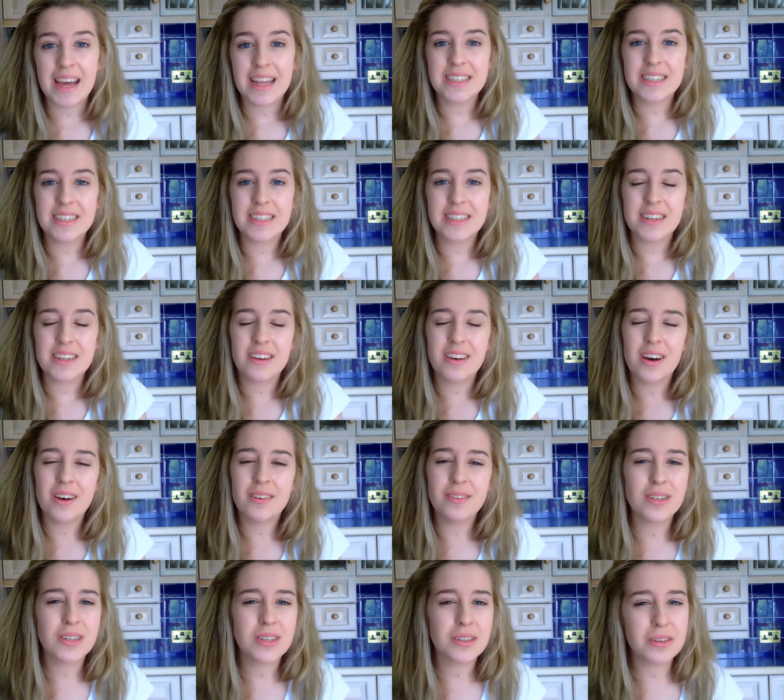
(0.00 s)
and
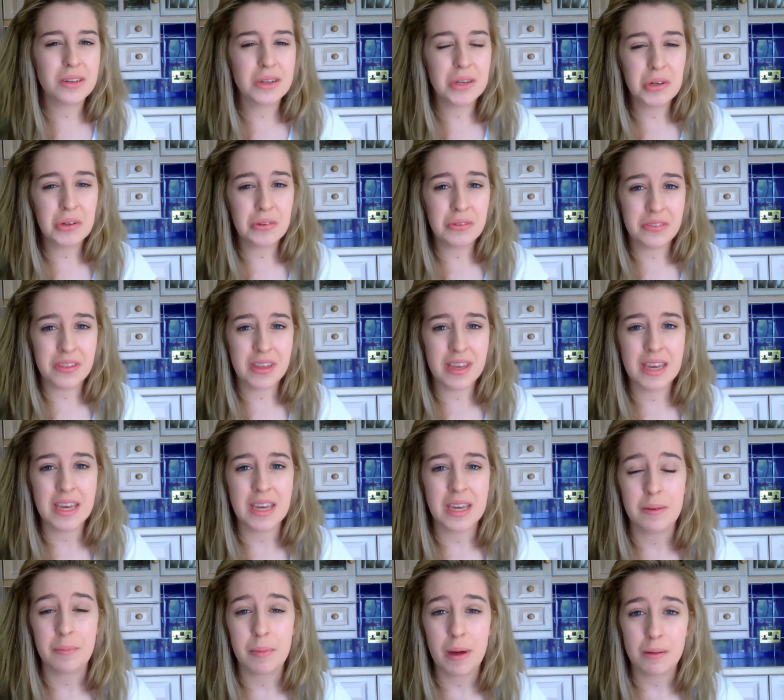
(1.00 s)
after doing a lot of
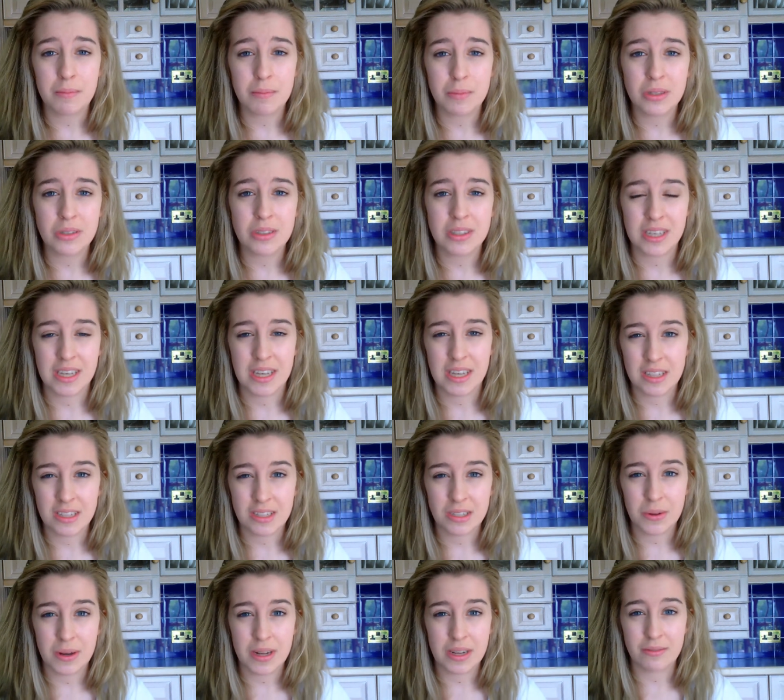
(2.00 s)
thinking about music in the
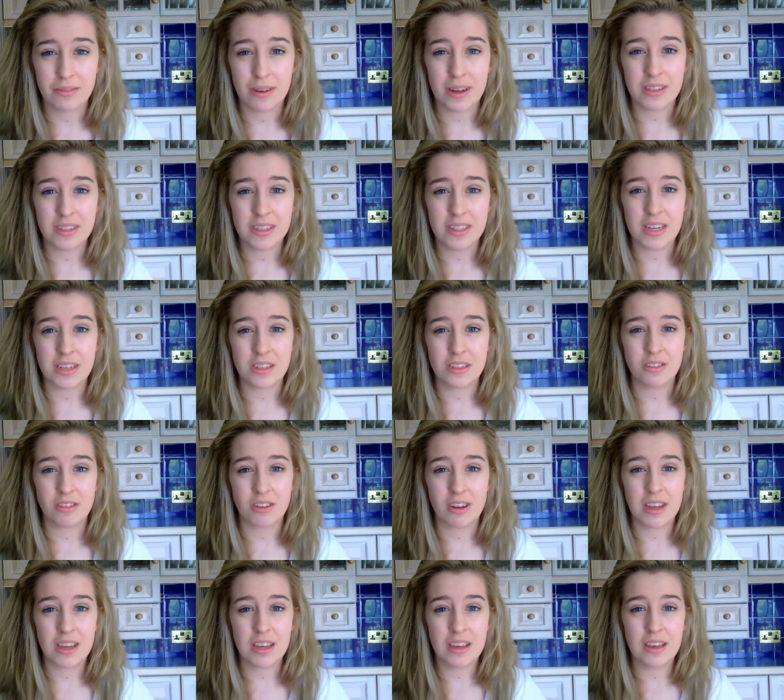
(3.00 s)
21st
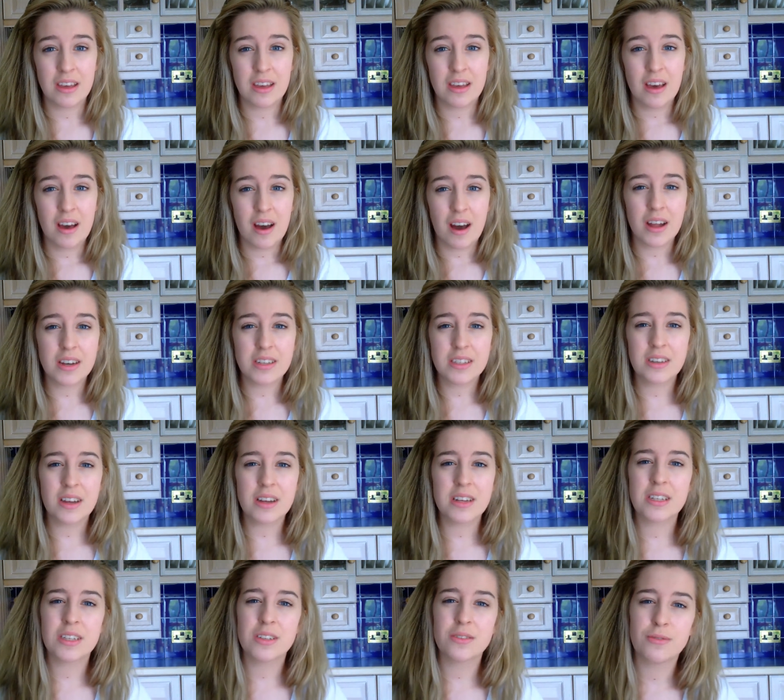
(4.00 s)
century, I
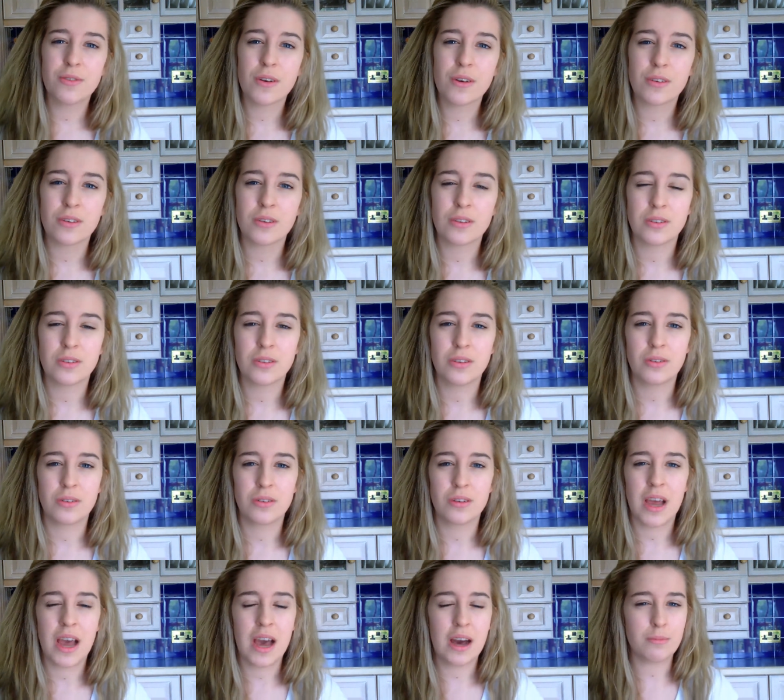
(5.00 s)
decided to focus on
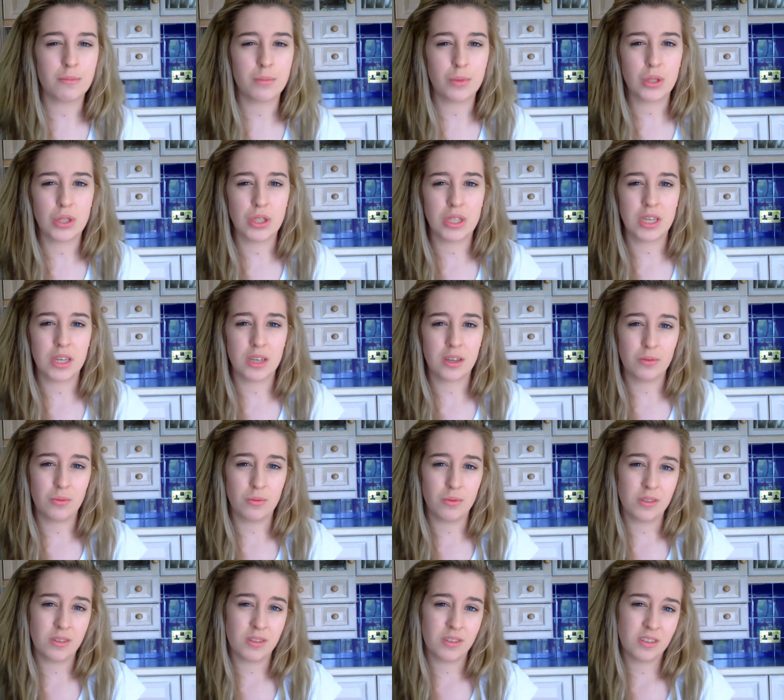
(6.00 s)
how music
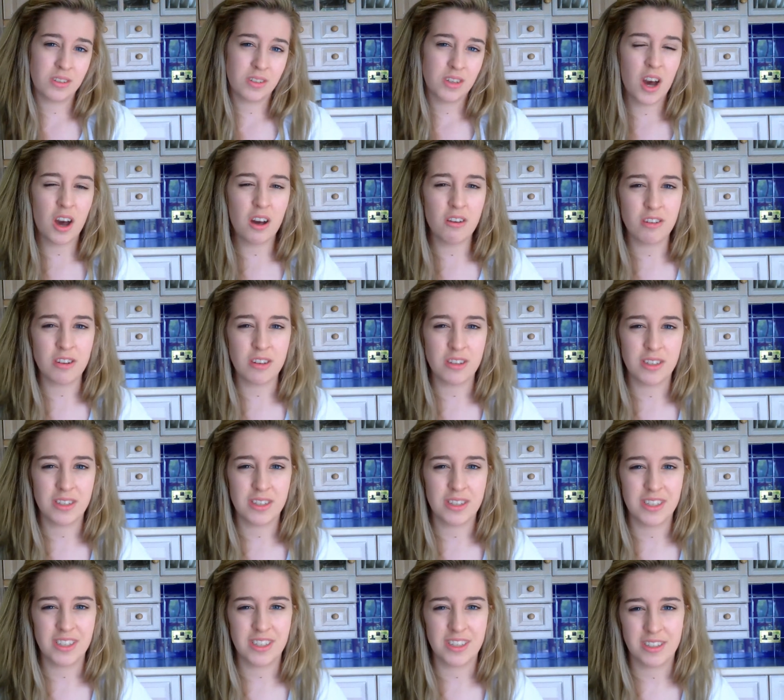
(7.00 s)
was
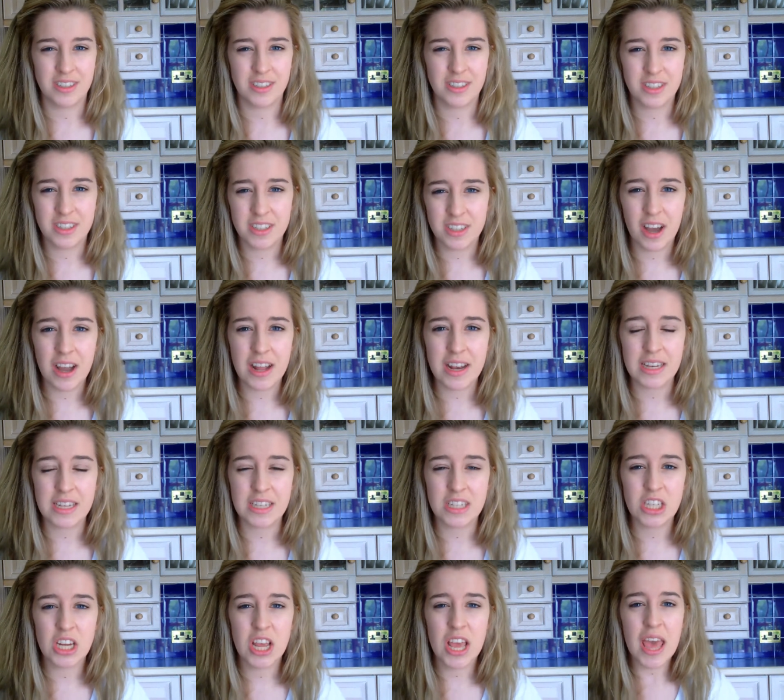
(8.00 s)
current and
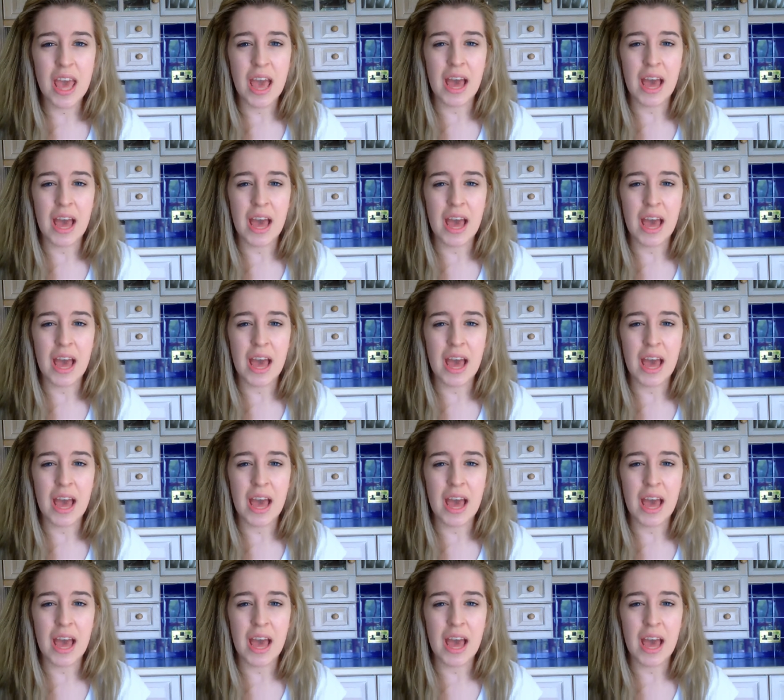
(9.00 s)
stylish